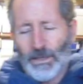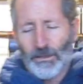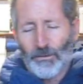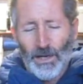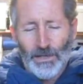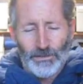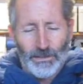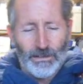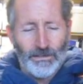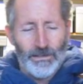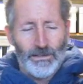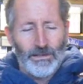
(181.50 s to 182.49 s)
it crashing
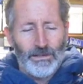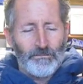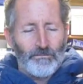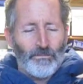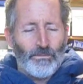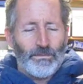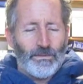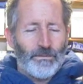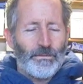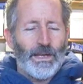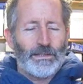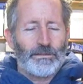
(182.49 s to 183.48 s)
it.
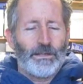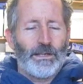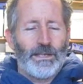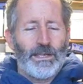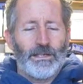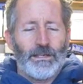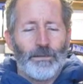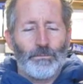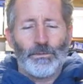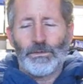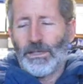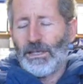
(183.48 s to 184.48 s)
In fact, I
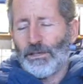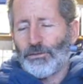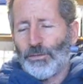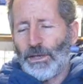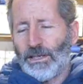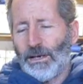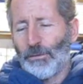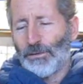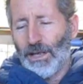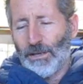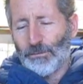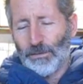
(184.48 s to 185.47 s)
hit a tree a couple
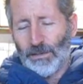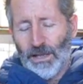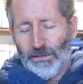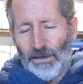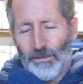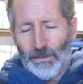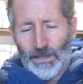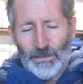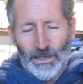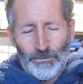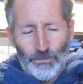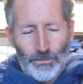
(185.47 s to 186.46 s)
times with it. I thought
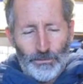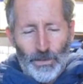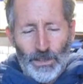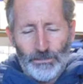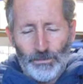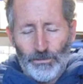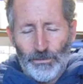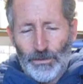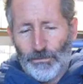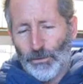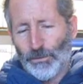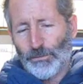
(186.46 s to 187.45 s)
maybe I was responsible for
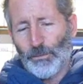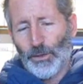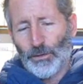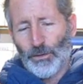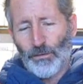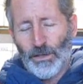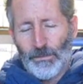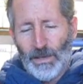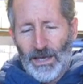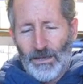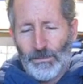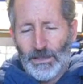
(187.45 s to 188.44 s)
the first motor going
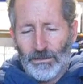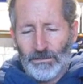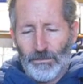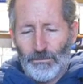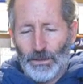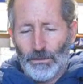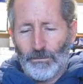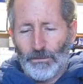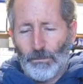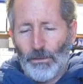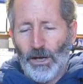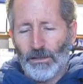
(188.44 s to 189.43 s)
bad, because I figured if
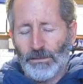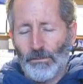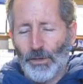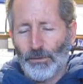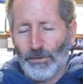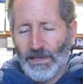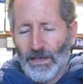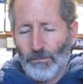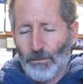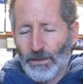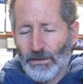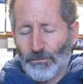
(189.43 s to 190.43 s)
you bog the motor
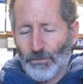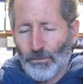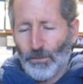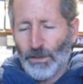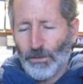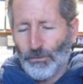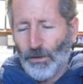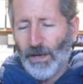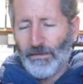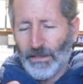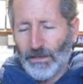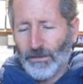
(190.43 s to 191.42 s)
down while you're
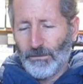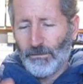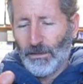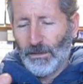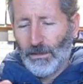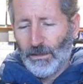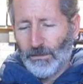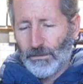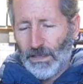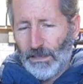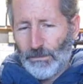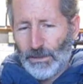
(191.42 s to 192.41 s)
driving it,
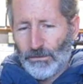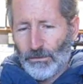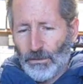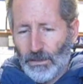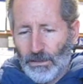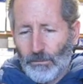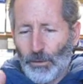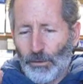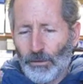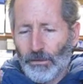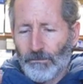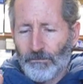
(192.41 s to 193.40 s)
can't be too good on the motor.